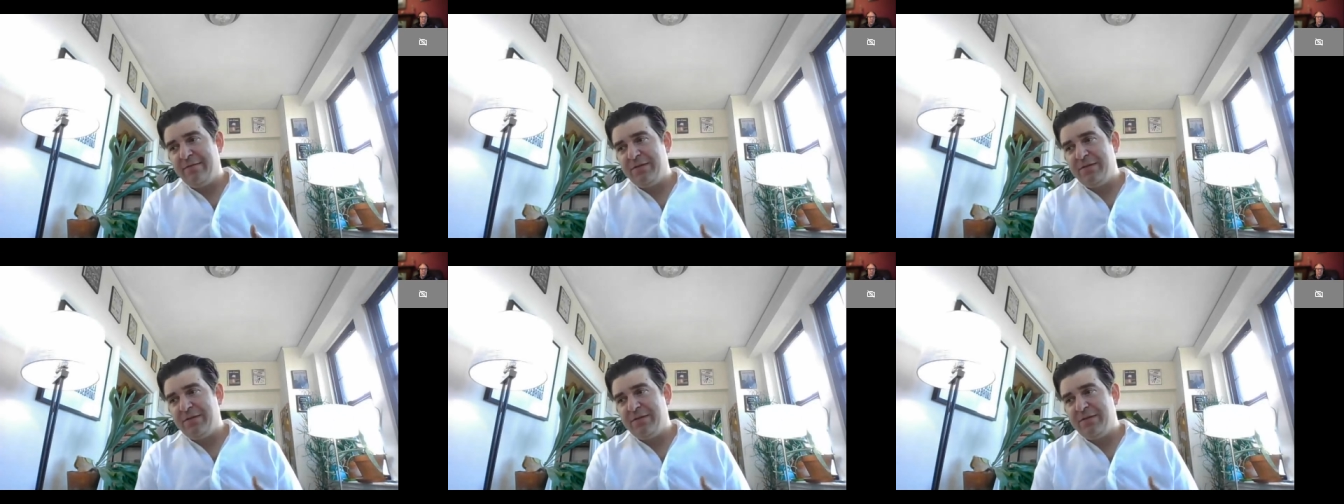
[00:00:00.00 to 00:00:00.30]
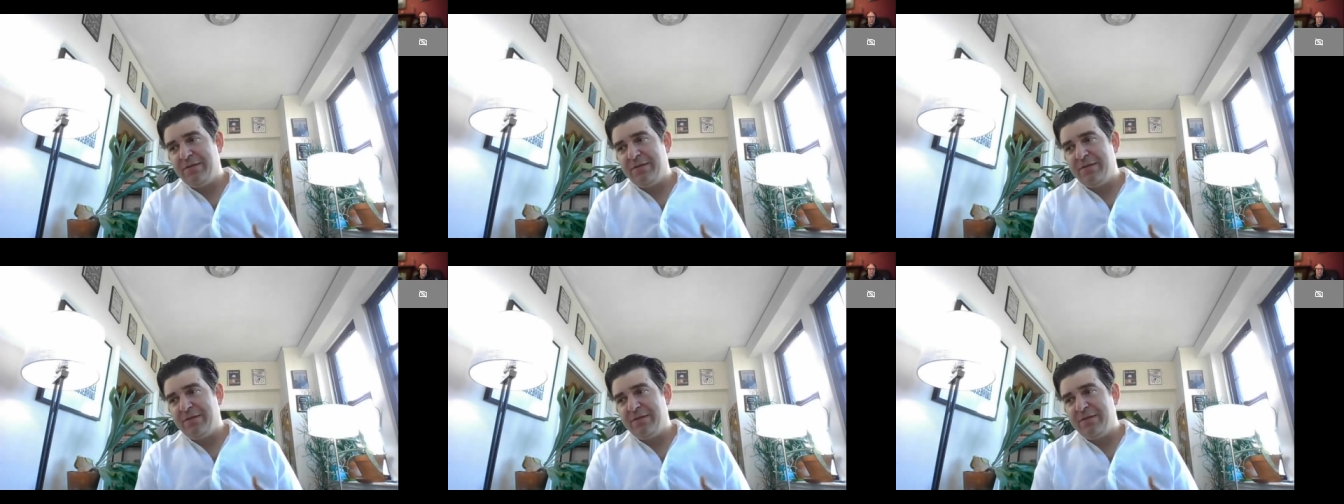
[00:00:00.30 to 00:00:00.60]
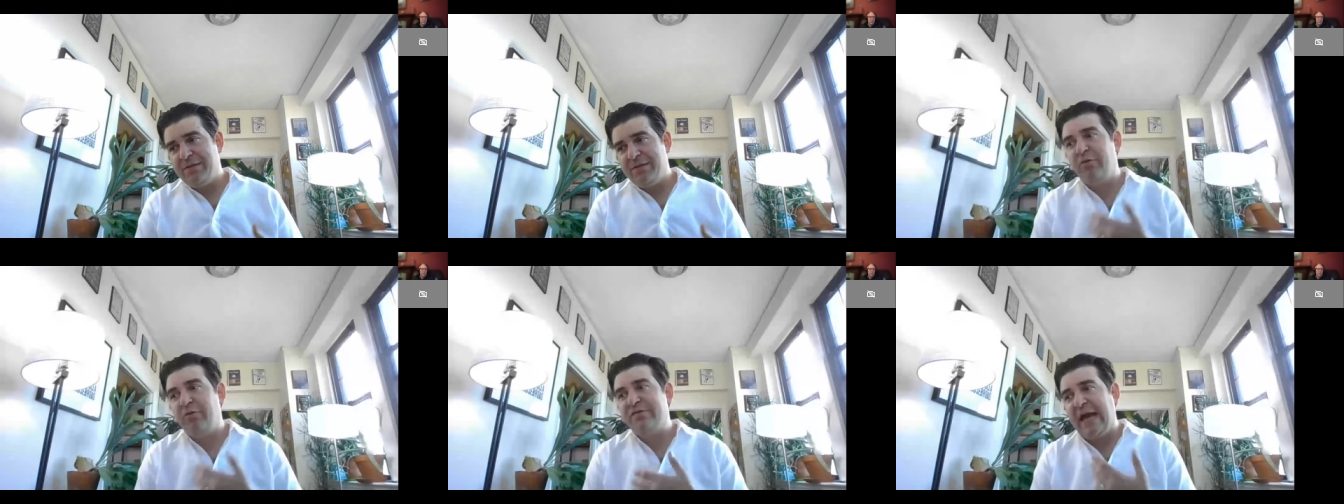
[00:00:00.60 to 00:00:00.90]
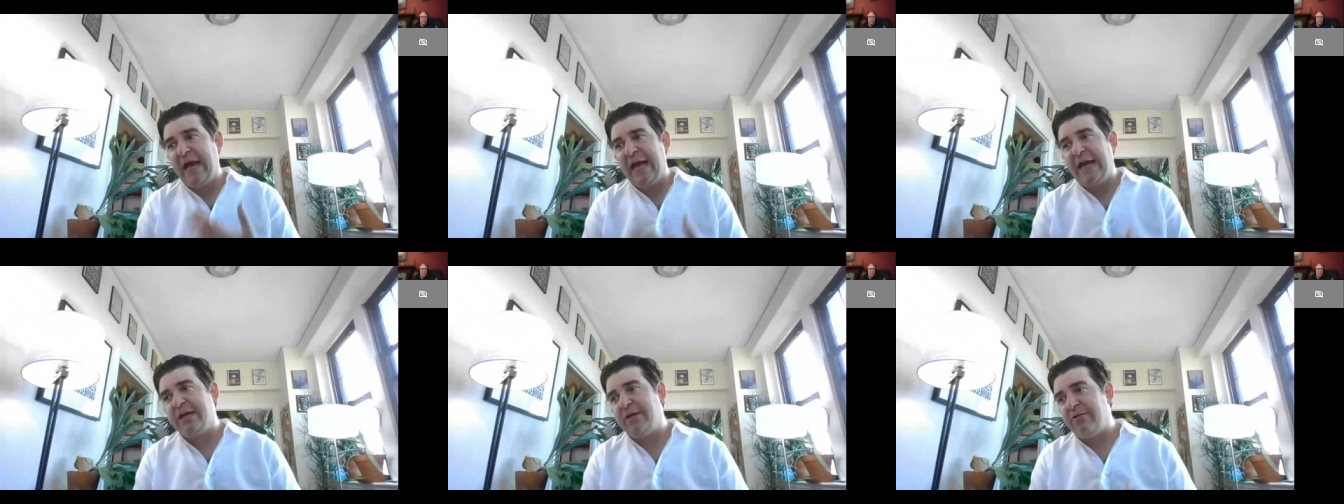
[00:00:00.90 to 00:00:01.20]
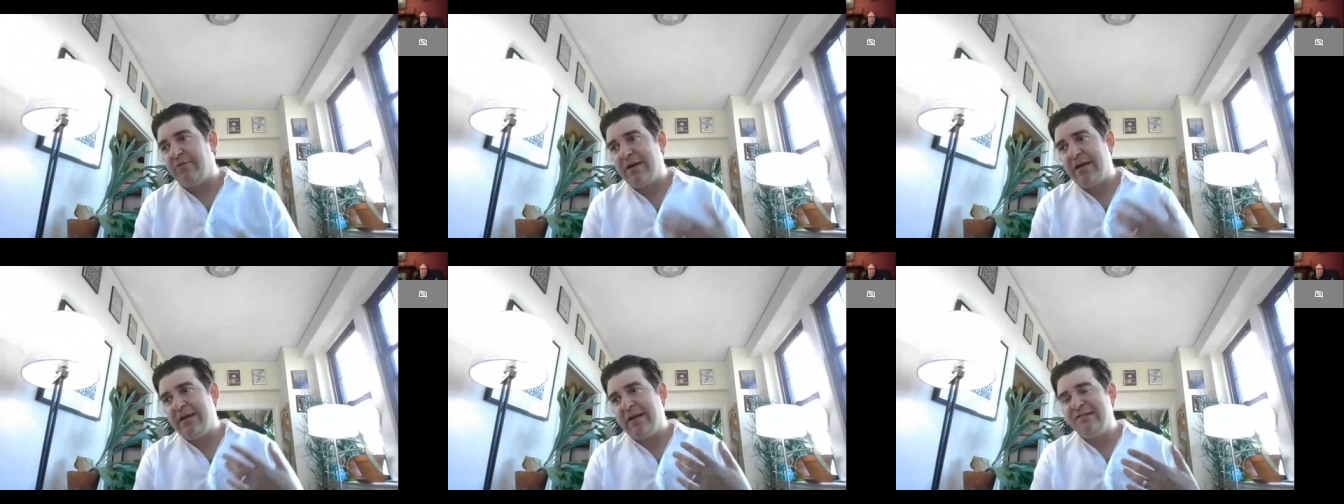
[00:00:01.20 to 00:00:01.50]
the best, the most
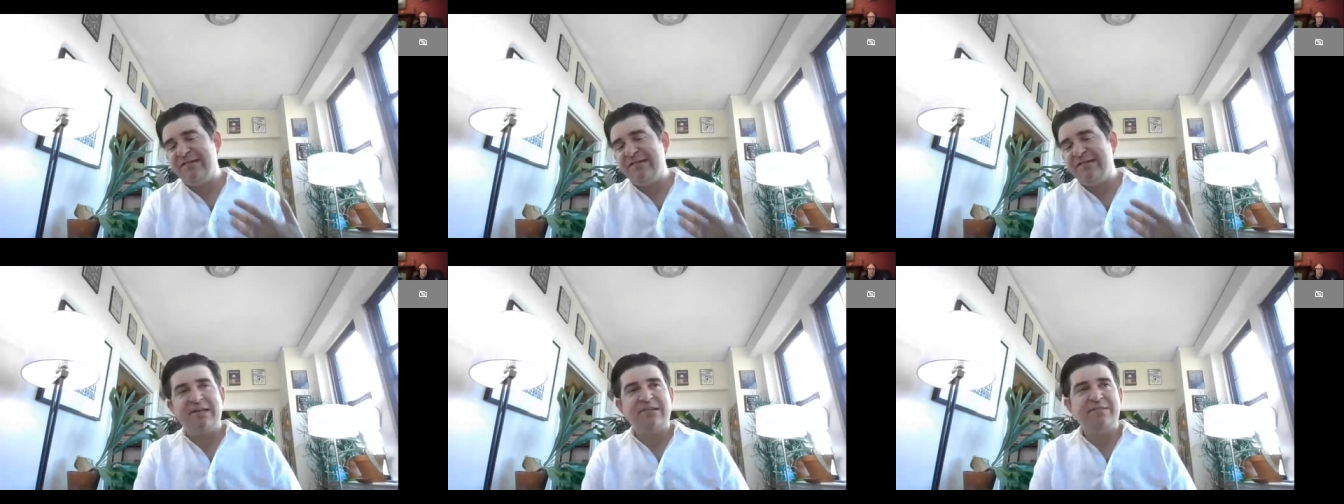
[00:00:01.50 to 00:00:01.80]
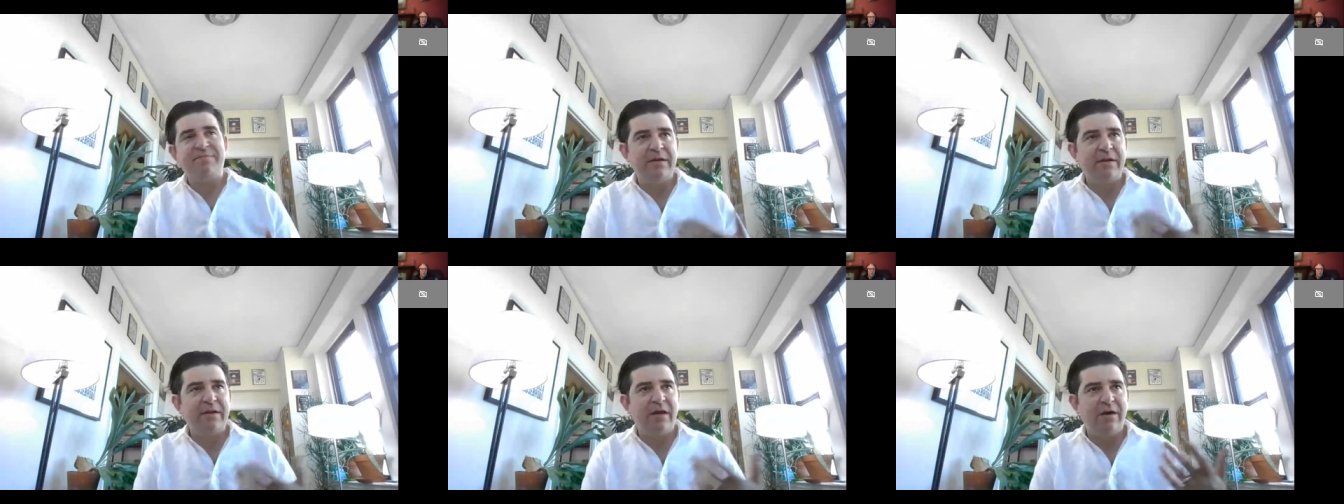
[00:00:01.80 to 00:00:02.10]
accurate assessment